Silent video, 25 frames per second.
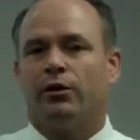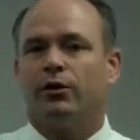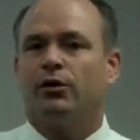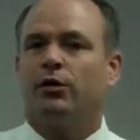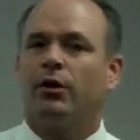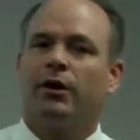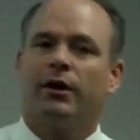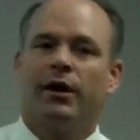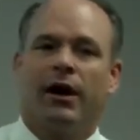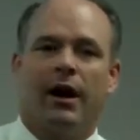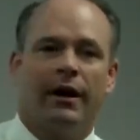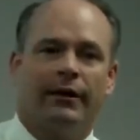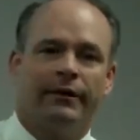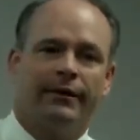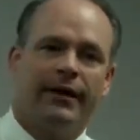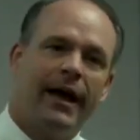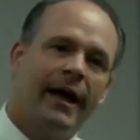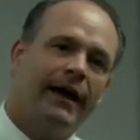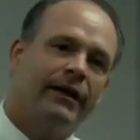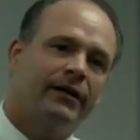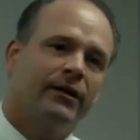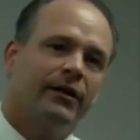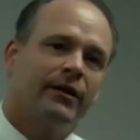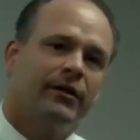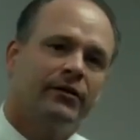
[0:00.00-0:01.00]
or you can
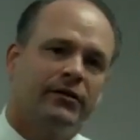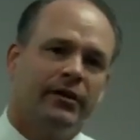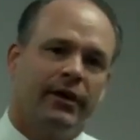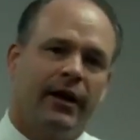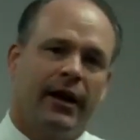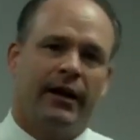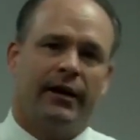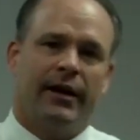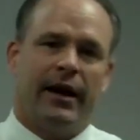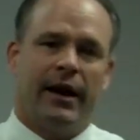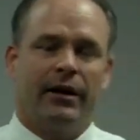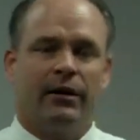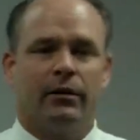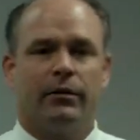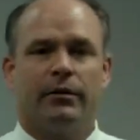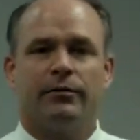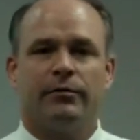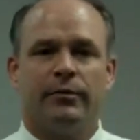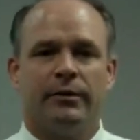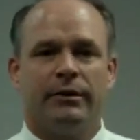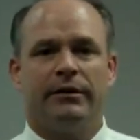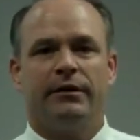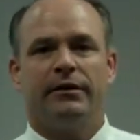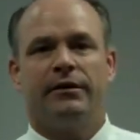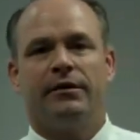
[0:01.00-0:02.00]
contact us at
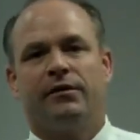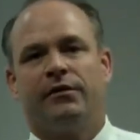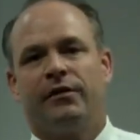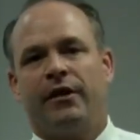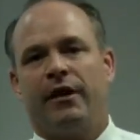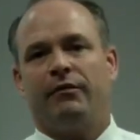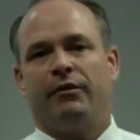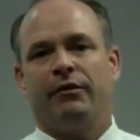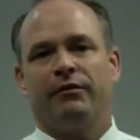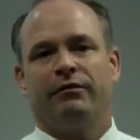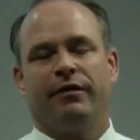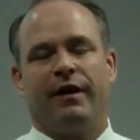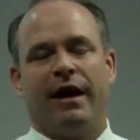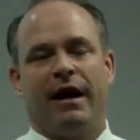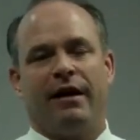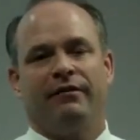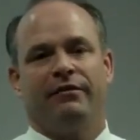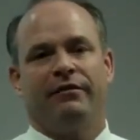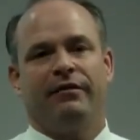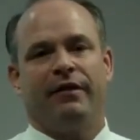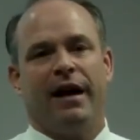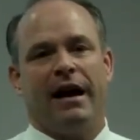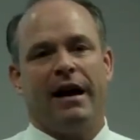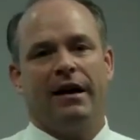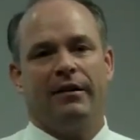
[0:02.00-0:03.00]

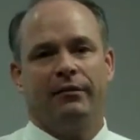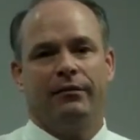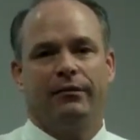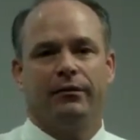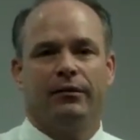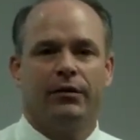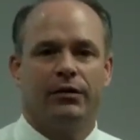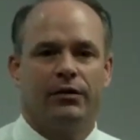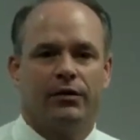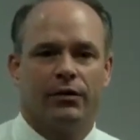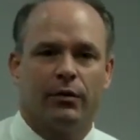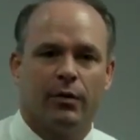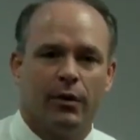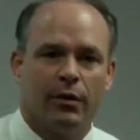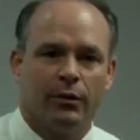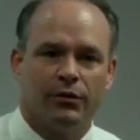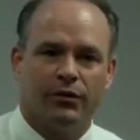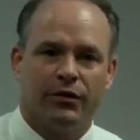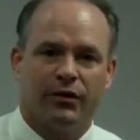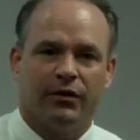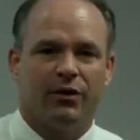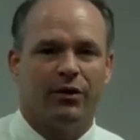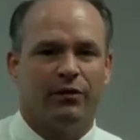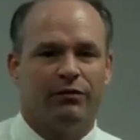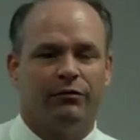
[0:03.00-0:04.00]

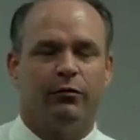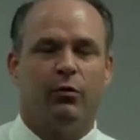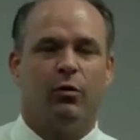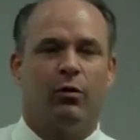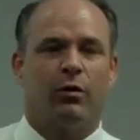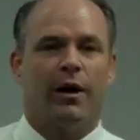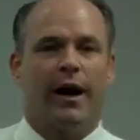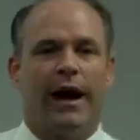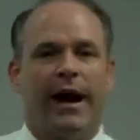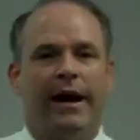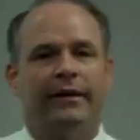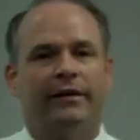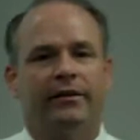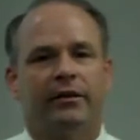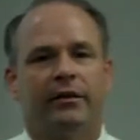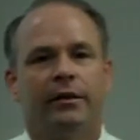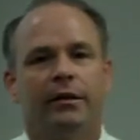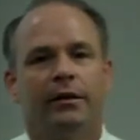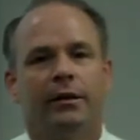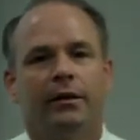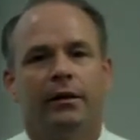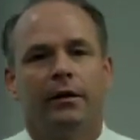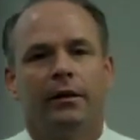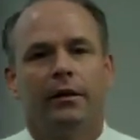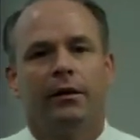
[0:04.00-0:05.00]

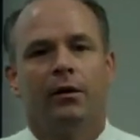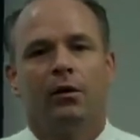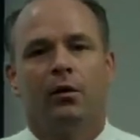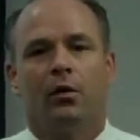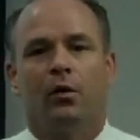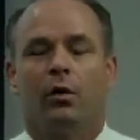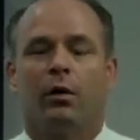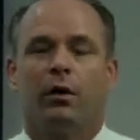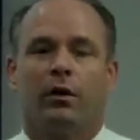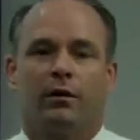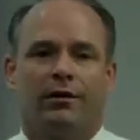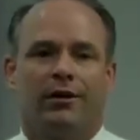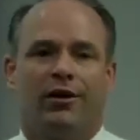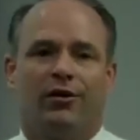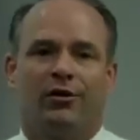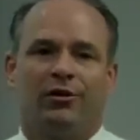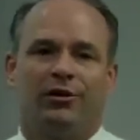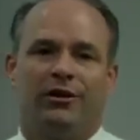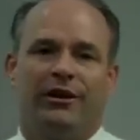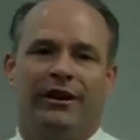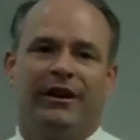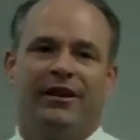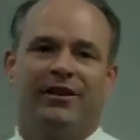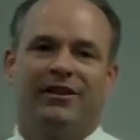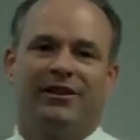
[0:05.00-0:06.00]
800-755-0048. Or
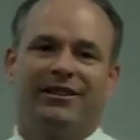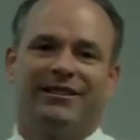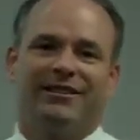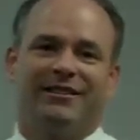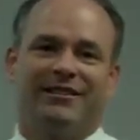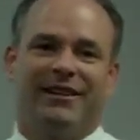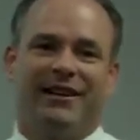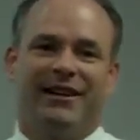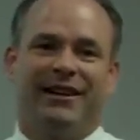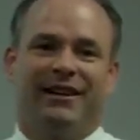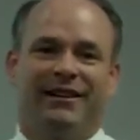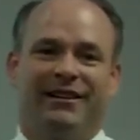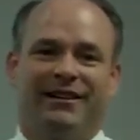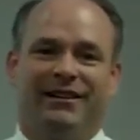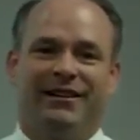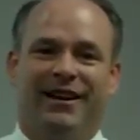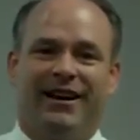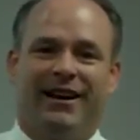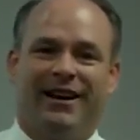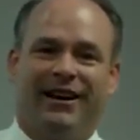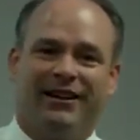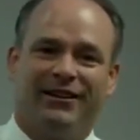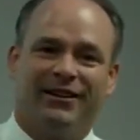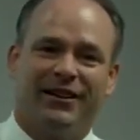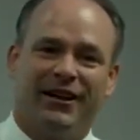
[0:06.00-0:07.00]
locally here in
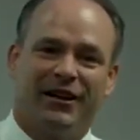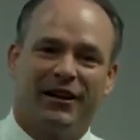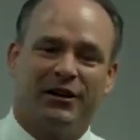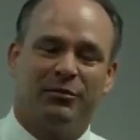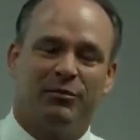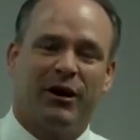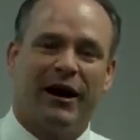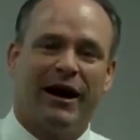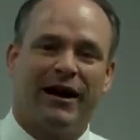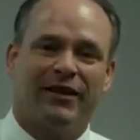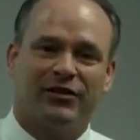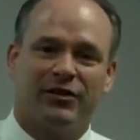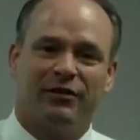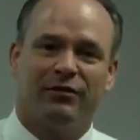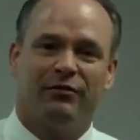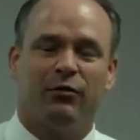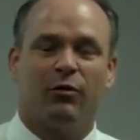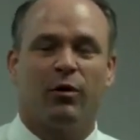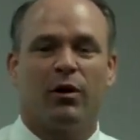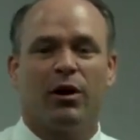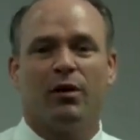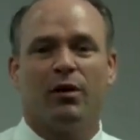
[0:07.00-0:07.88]
Lincoln, Nebraska,